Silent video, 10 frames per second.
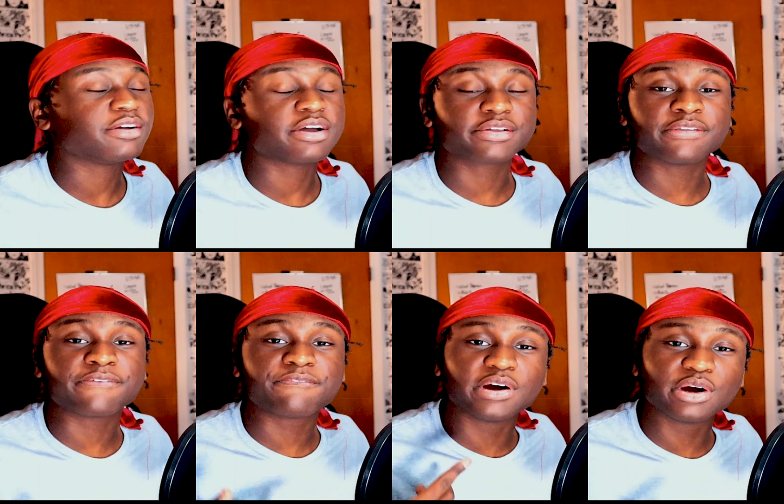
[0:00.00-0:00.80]
his
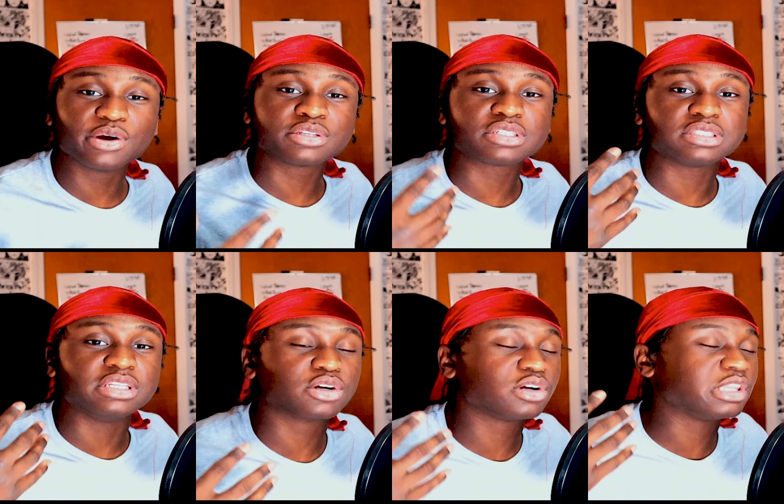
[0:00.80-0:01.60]
first
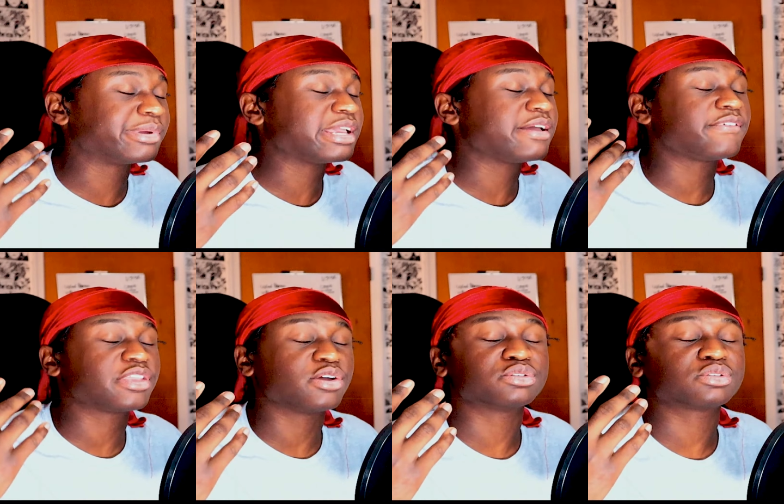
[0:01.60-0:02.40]
Lyrical Lemonade
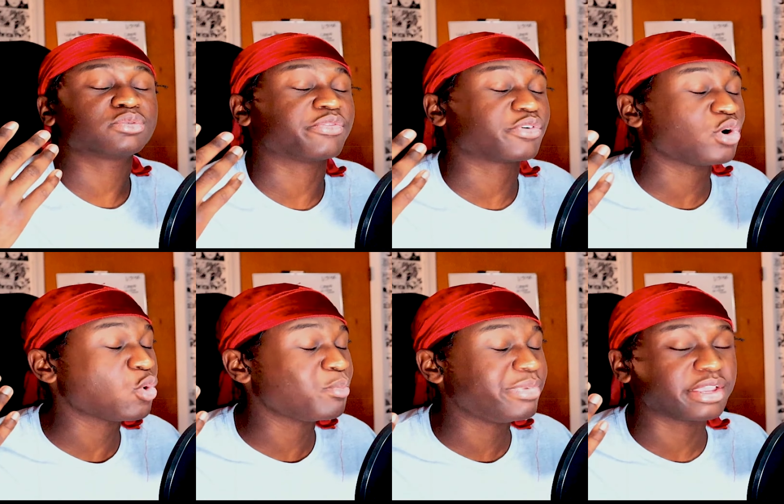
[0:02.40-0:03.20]
videos with Cole
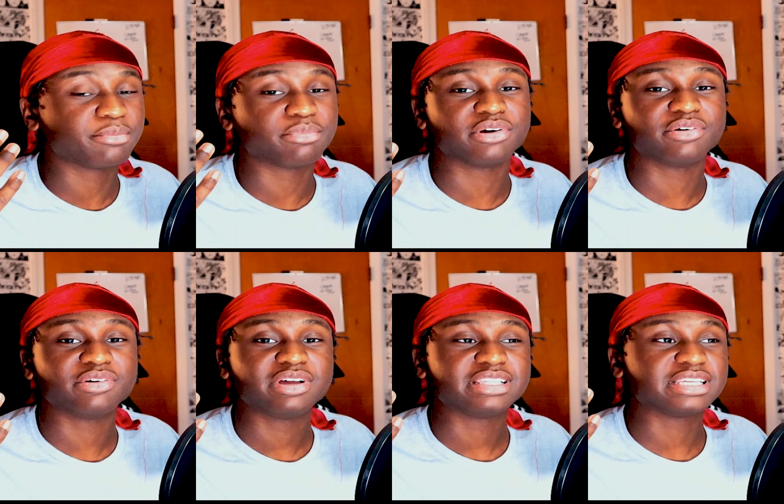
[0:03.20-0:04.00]
Bennett, bro.
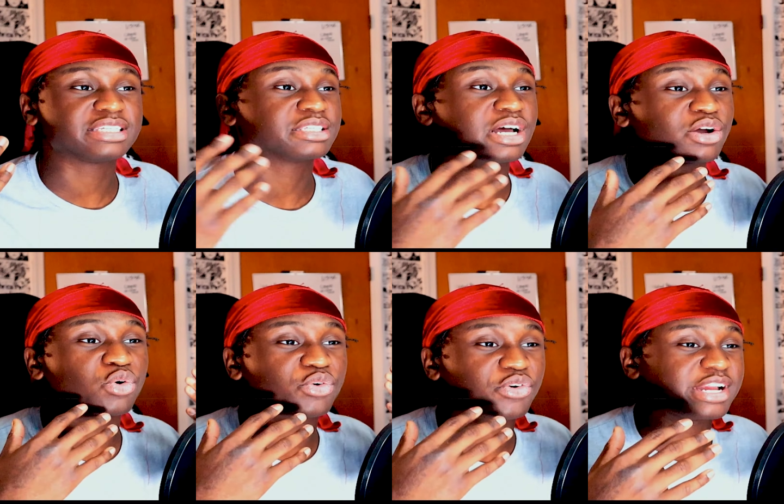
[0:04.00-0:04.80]
This shit's gotta go
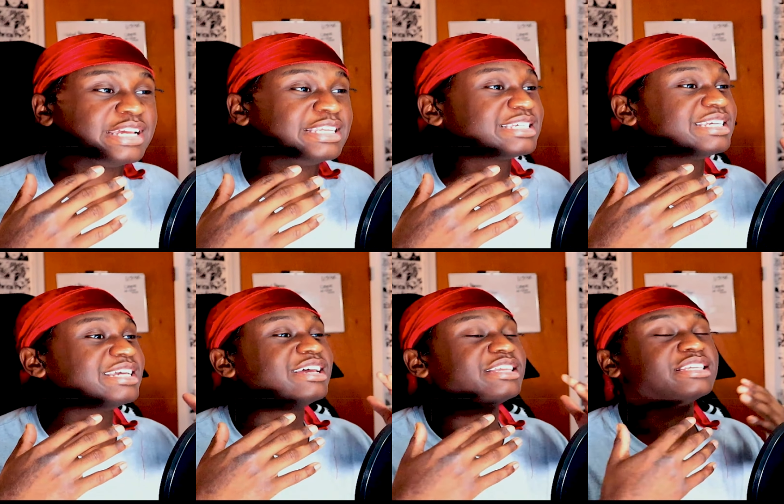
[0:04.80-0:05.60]
crazy.
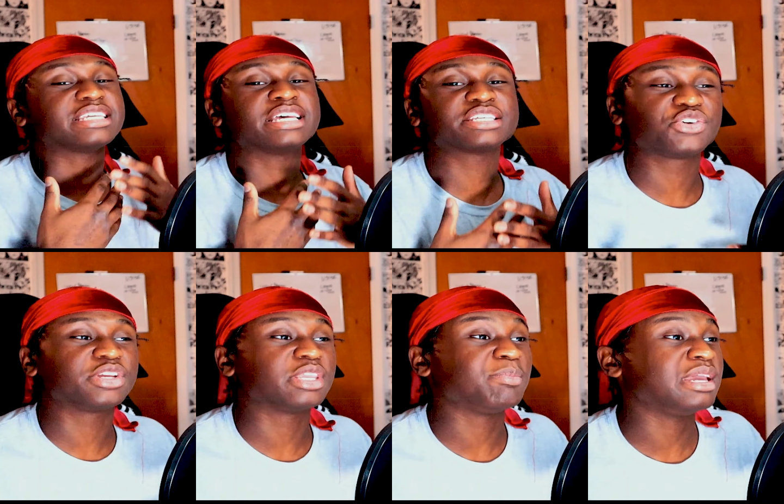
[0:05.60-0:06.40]
This is history in
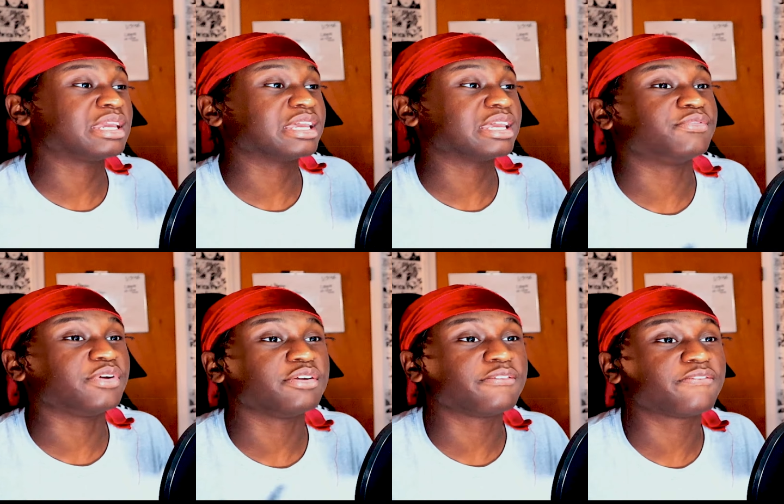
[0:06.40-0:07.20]
the making, his
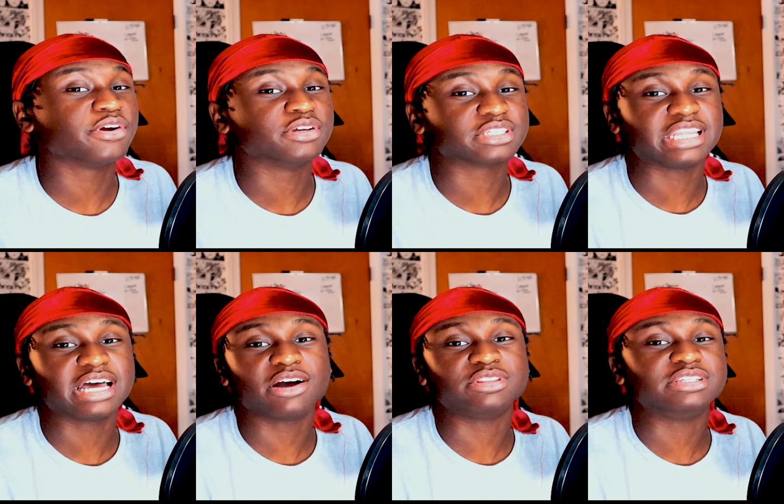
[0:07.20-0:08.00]
very first. And
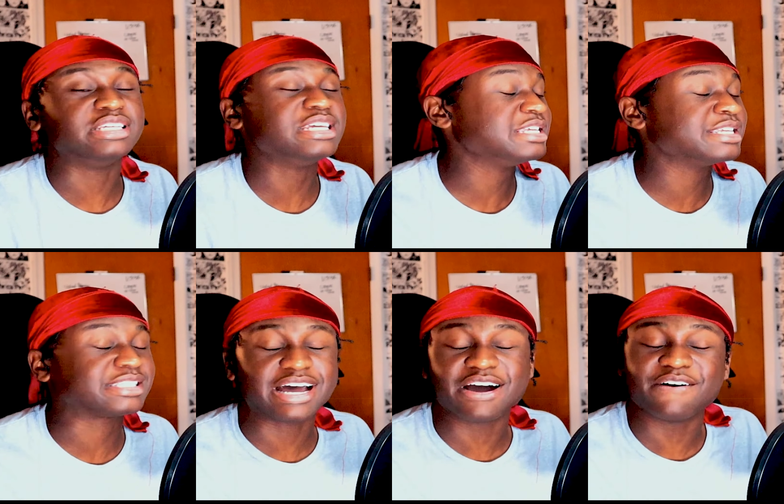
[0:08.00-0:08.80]
now Yeat is
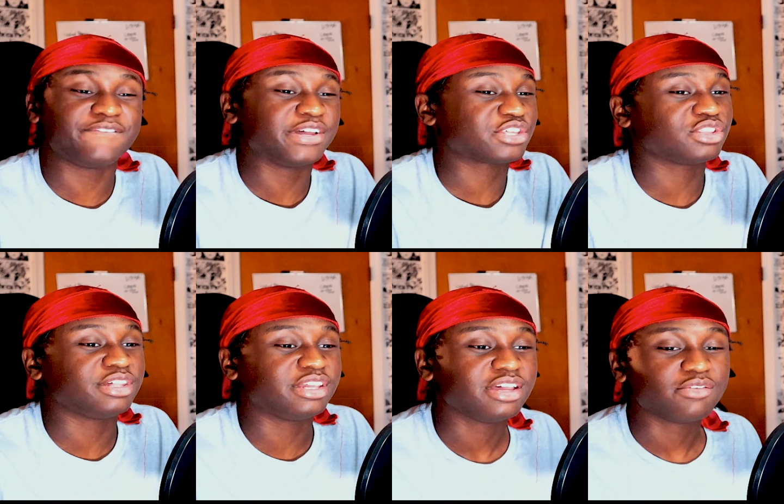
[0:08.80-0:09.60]
now
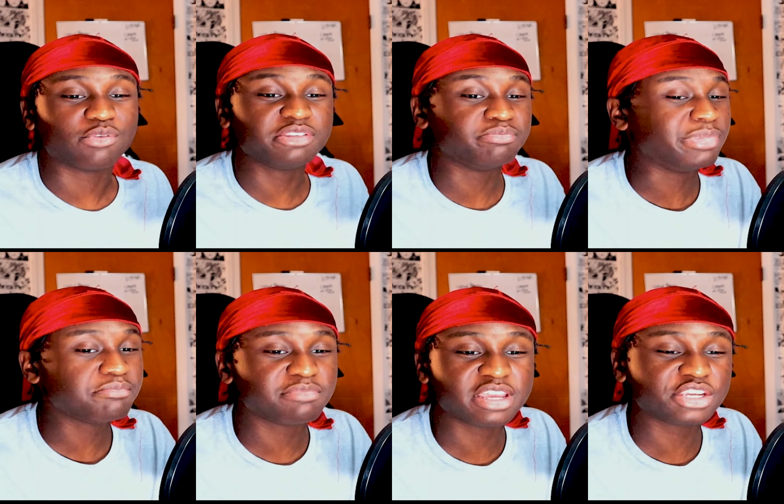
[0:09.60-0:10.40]
officially, well, he's
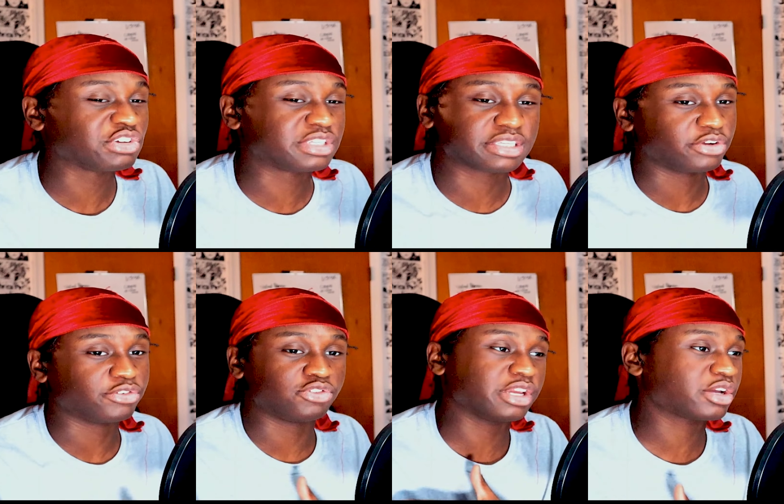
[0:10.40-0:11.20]
been mainstream since the Drake